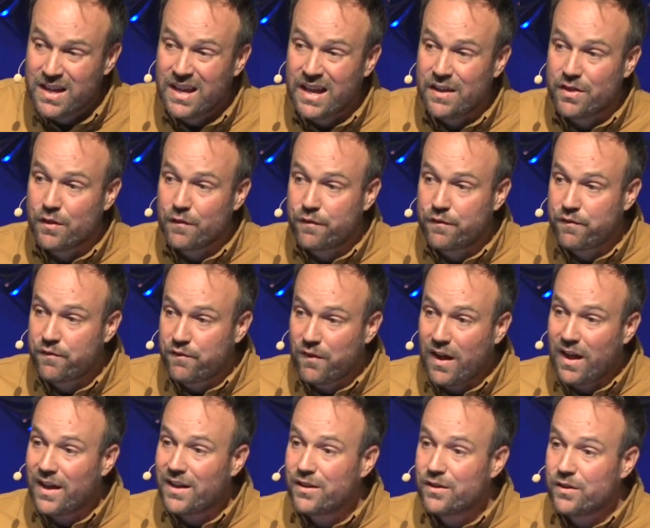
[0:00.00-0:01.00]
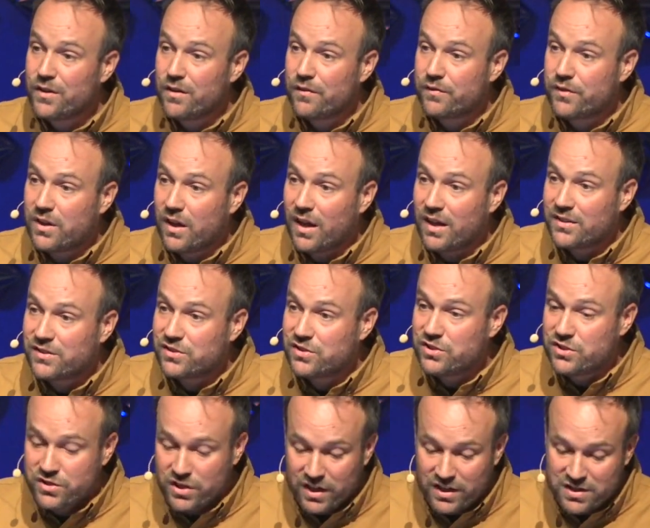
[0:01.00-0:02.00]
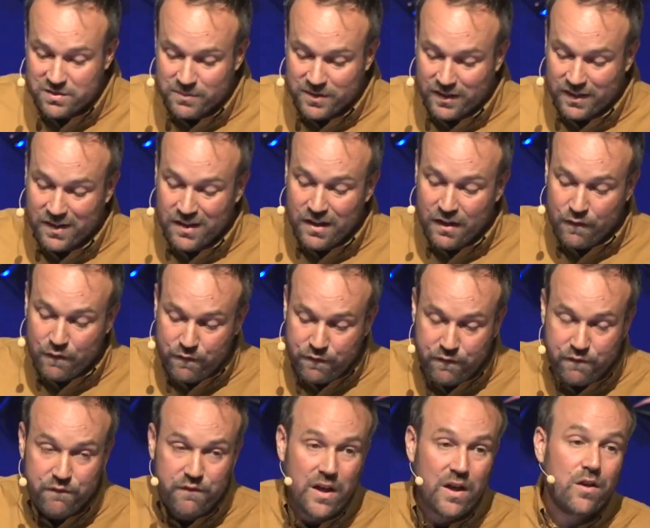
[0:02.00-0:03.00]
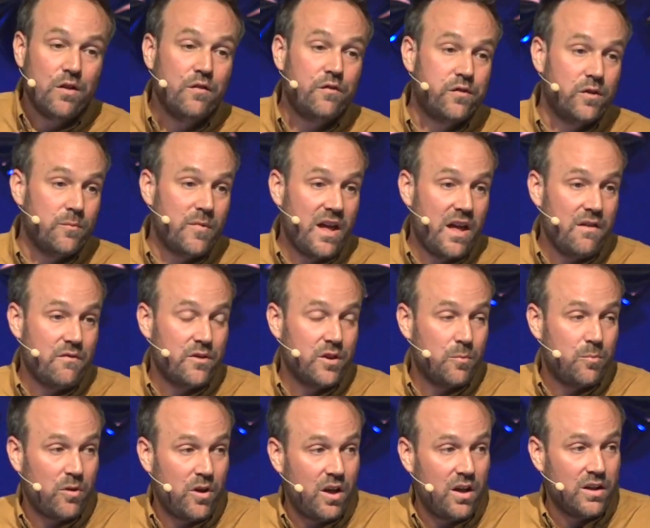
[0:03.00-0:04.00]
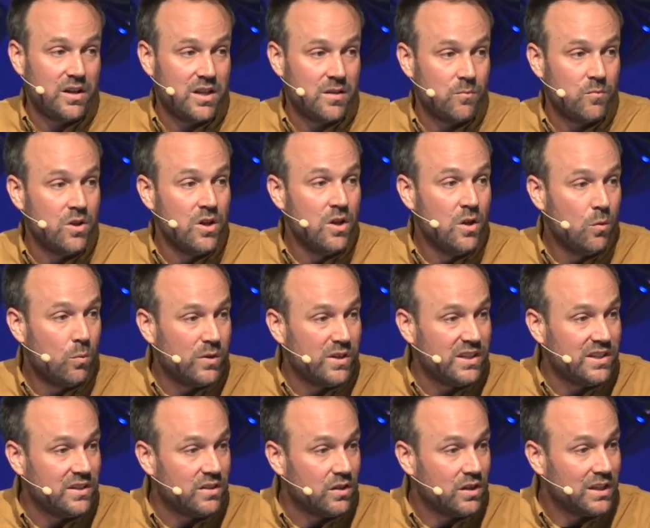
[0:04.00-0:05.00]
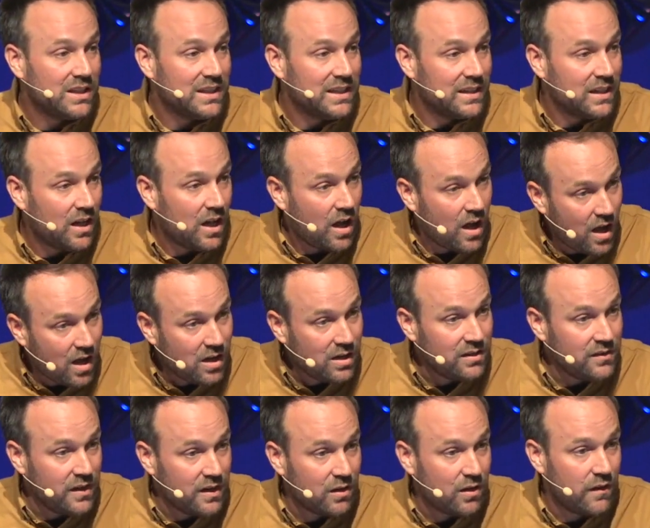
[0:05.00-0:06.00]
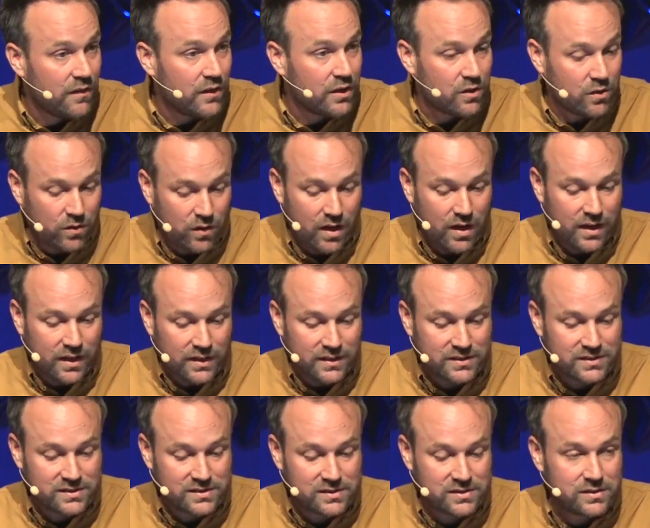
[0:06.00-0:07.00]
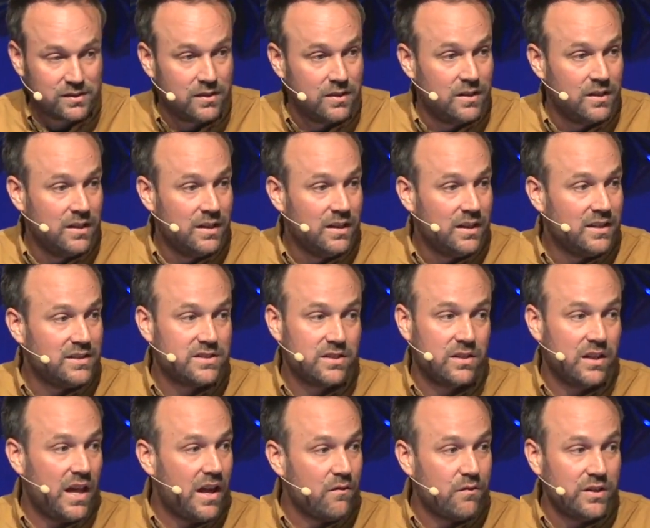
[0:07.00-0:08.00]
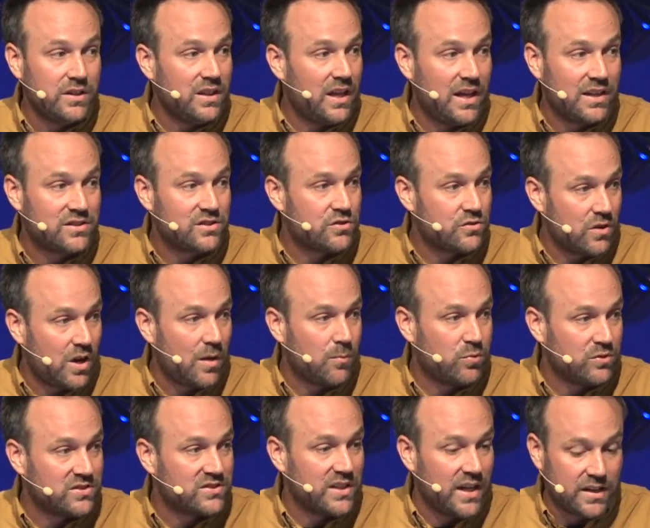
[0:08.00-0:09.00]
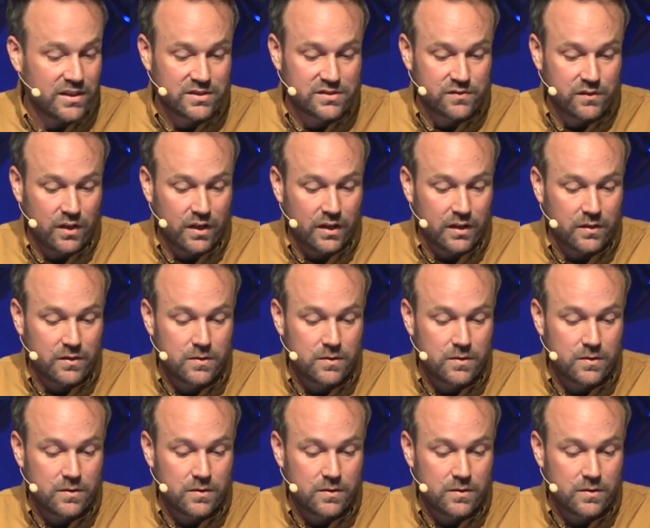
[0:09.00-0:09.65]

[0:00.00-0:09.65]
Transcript: and the fire of God's judgment fell from heaven upon him when he hung there on the cross until every last drop was satisfied.